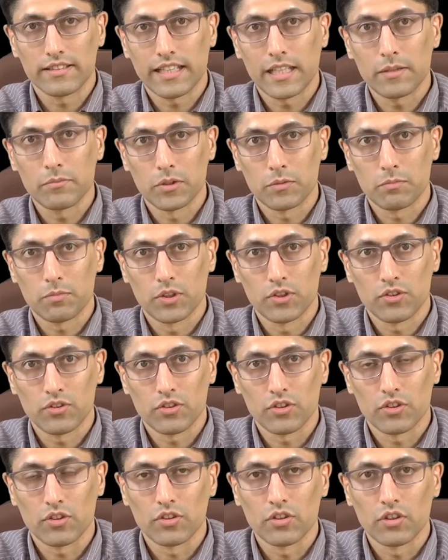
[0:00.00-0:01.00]
disabled
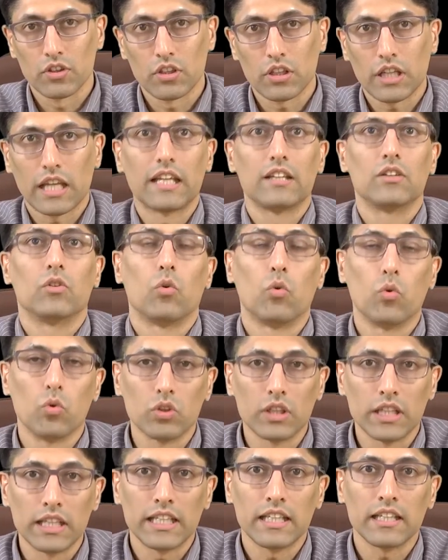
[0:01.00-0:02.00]
person can
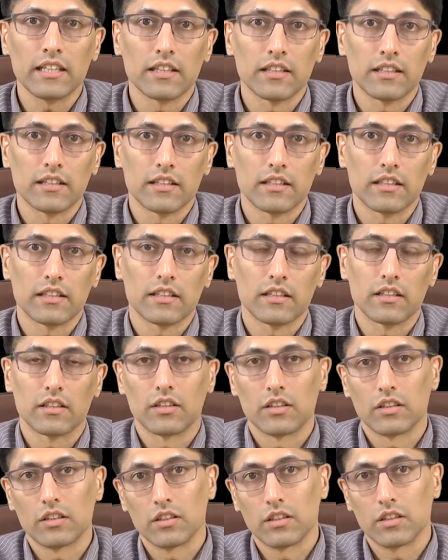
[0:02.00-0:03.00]
only
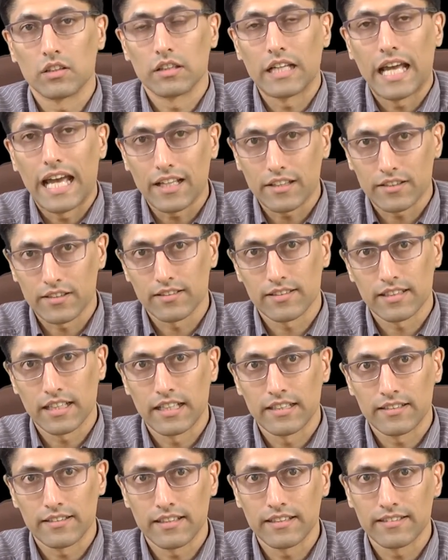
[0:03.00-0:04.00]
uh,
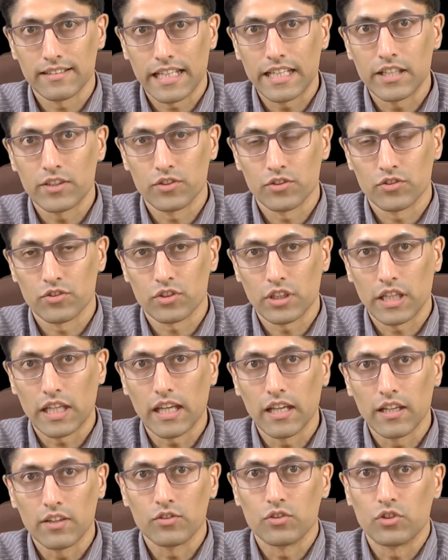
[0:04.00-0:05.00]
exercise his
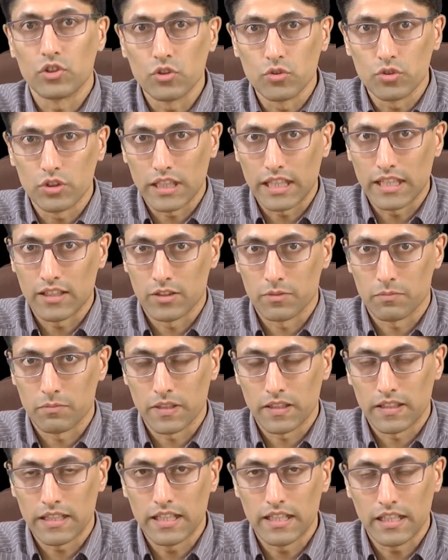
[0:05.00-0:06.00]
agency due to
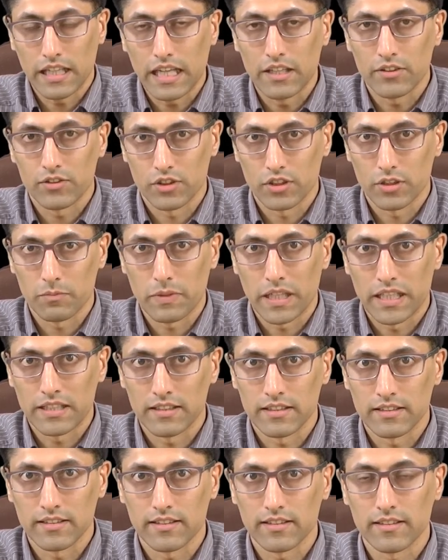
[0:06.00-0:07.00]

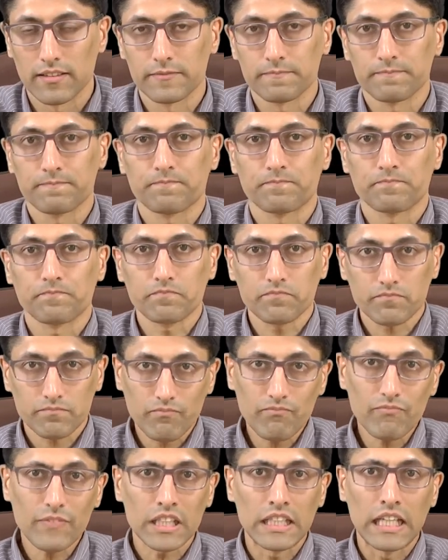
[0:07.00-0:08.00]
interdependence.
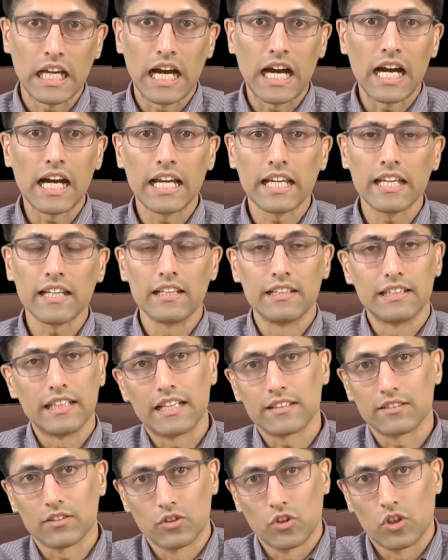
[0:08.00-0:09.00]
I,
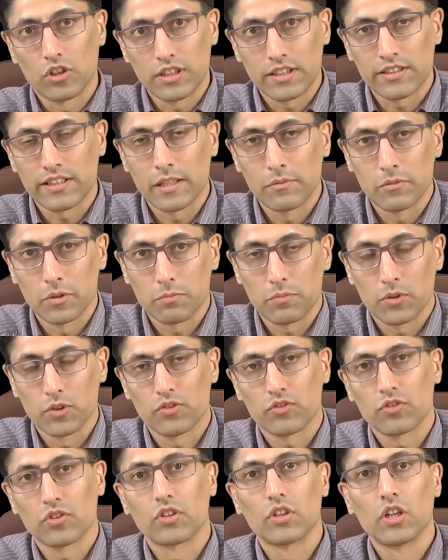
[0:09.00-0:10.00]
as a non disabled
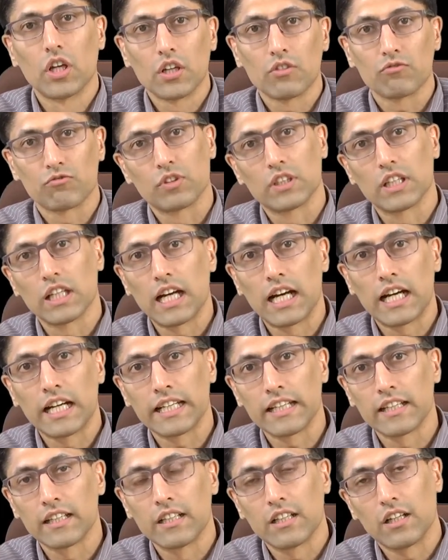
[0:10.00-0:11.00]
person,
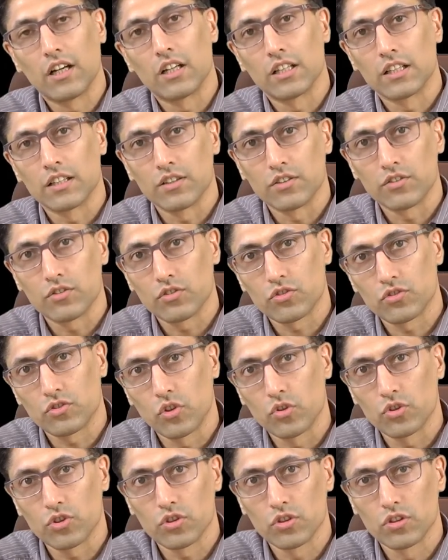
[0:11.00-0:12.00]
rely on a
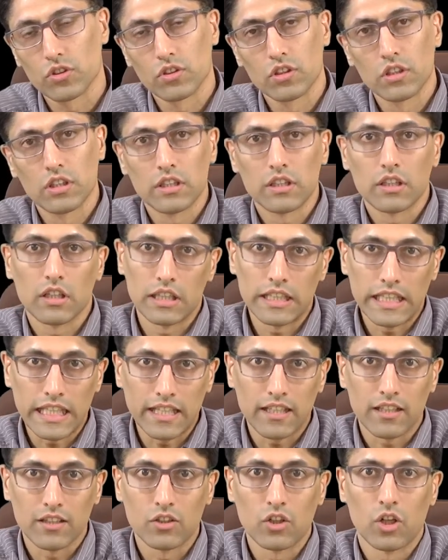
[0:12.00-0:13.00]
social, an
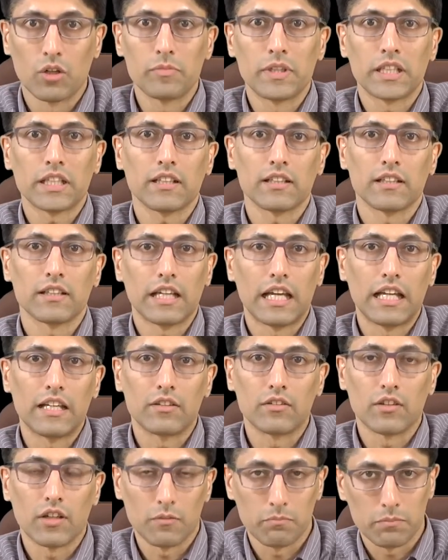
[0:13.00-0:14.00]
economic,
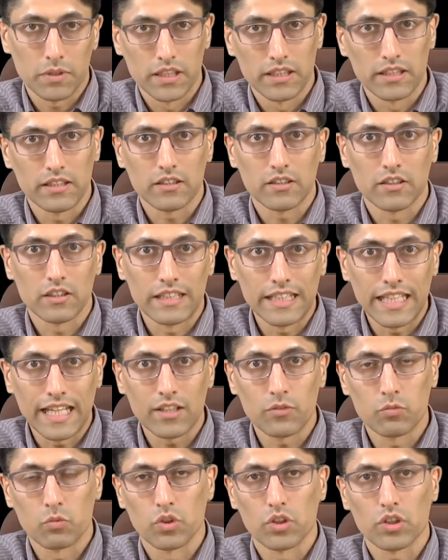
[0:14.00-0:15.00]
and a political
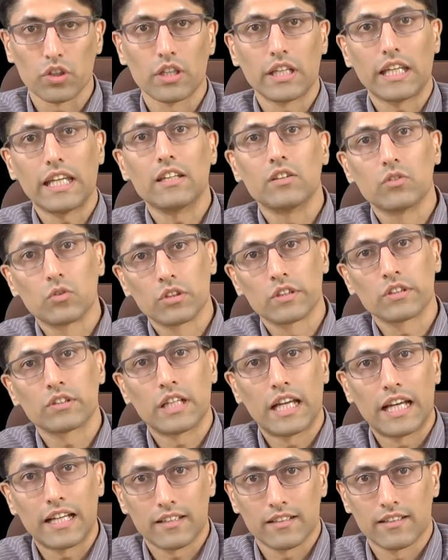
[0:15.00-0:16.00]
network in order
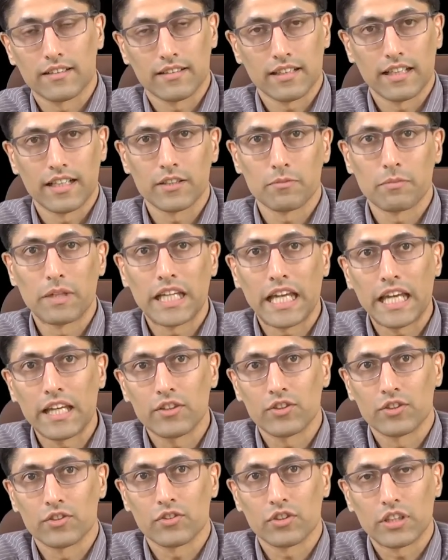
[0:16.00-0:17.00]
to exercise my
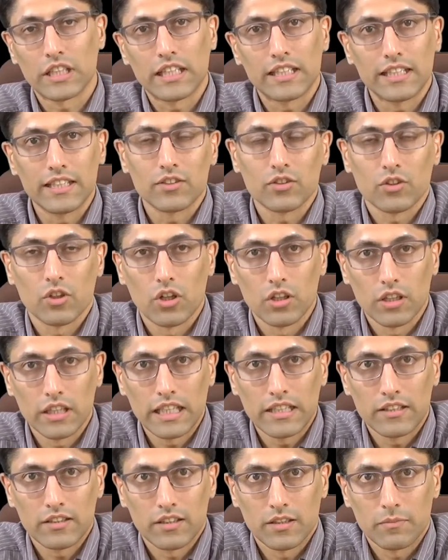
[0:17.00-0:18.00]
agency. These are
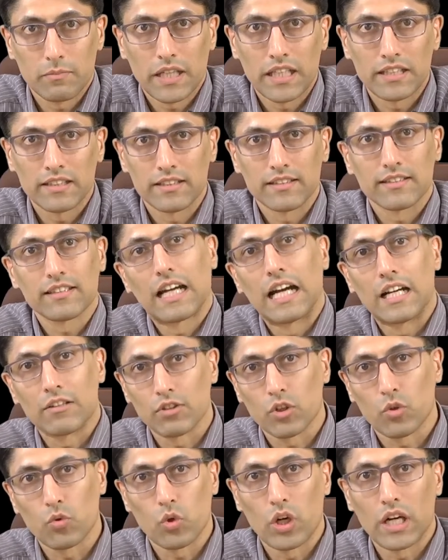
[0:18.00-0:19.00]
all interdependence. I
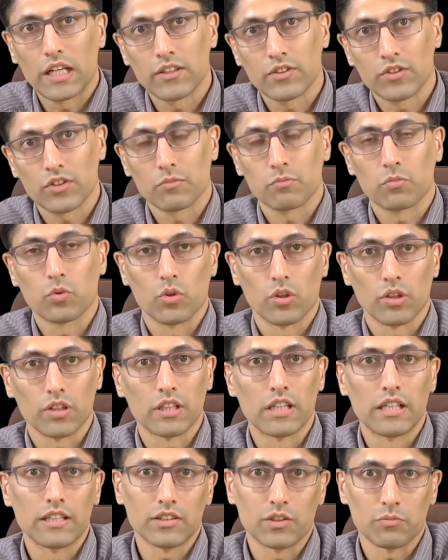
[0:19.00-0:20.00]
require support,
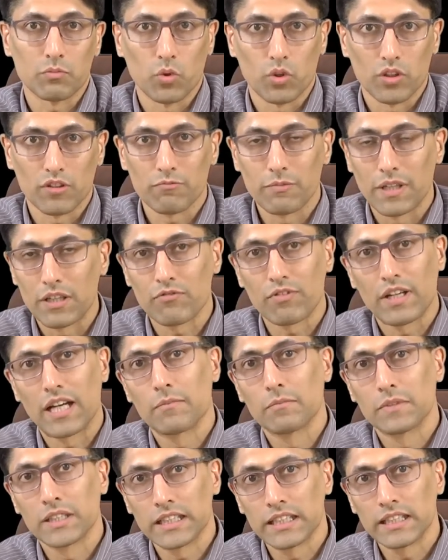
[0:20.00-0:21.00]
support of my
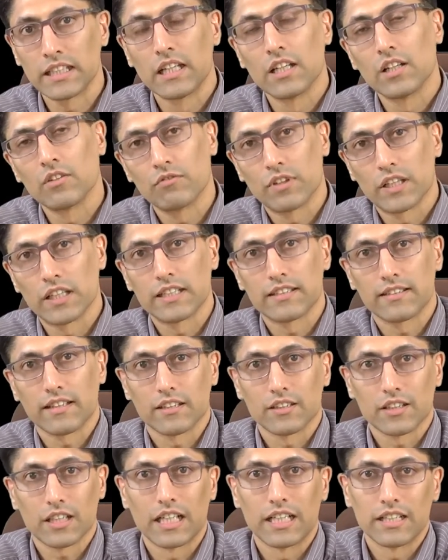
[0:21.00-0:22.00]
family, various
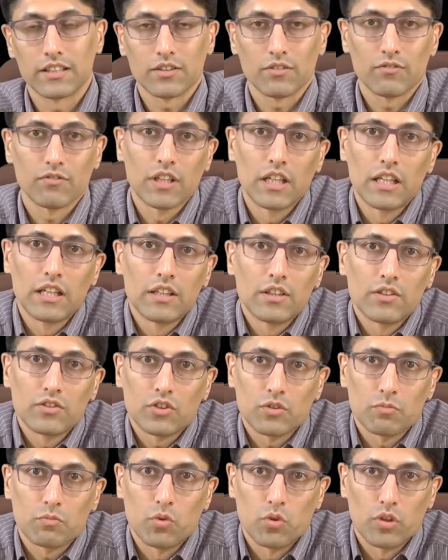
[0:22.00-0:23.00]
other kinds of
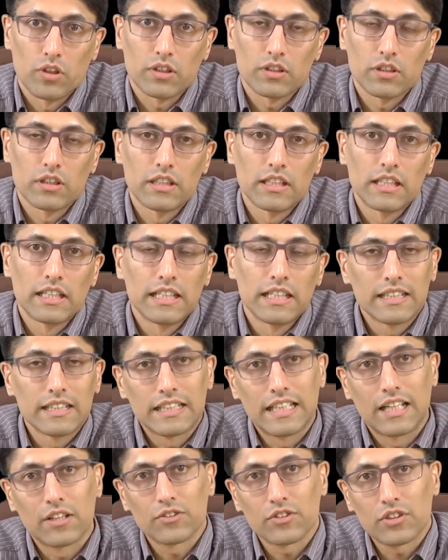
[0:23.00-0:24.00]
support.
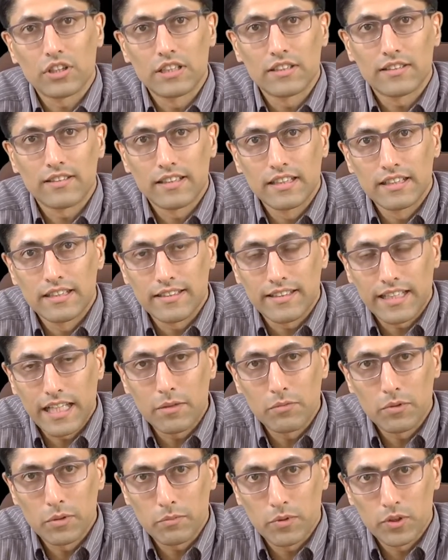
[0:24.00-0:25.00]
Now, since the
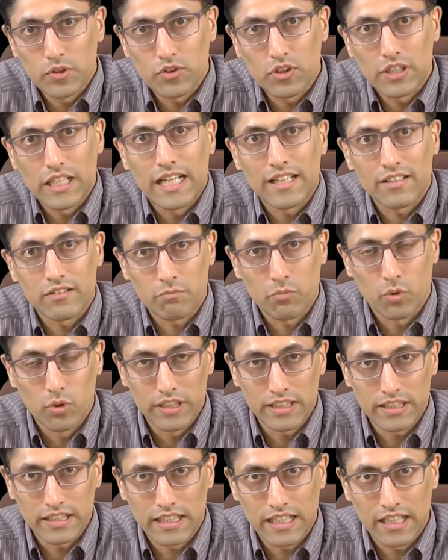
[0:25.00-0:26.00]
disabled person has
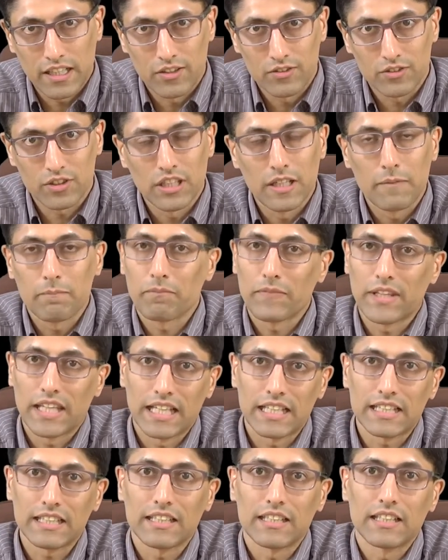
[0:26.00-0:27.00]
pointed out
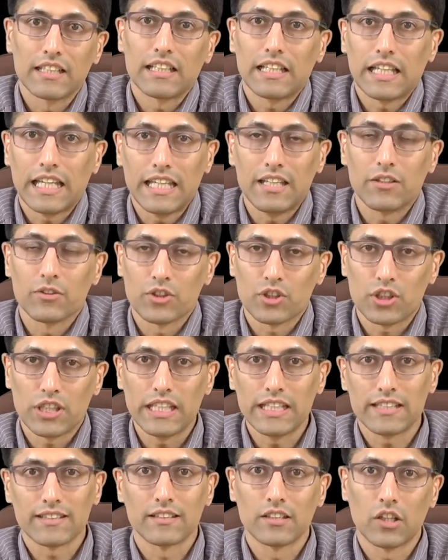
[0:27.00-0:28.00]
that he or
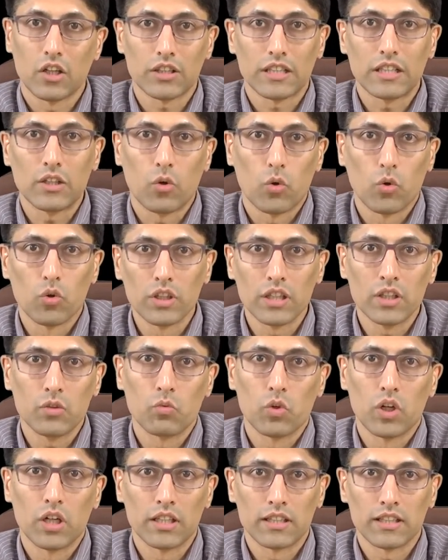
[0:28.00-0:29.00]
she is not the only
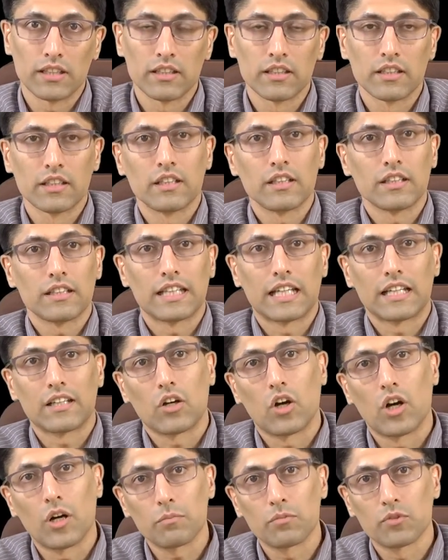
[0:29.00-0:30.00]
one
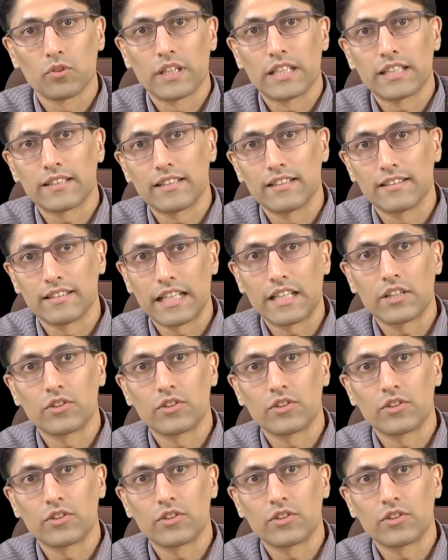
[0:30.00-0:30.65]
that operates his